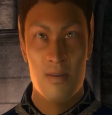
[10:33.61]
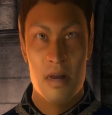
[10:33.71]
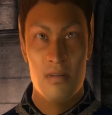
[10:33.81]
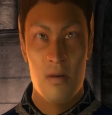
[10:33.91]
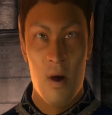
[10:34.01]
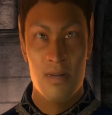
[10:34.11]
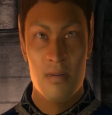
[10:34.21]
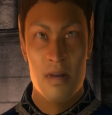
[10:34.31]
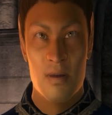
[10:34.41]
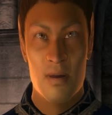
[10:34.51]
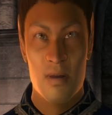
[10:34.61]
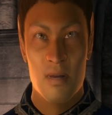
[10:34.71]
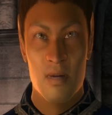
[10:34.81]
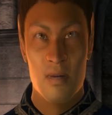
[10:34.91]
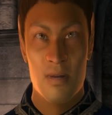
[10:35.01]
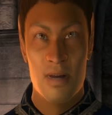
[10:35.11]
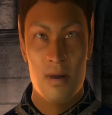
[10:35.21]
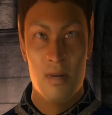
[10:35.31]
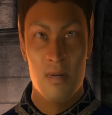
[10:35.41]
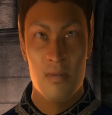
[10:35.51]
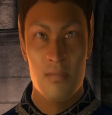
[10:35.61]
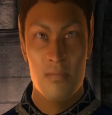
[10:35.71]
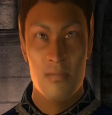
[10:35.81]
set foot in our hallowed hall.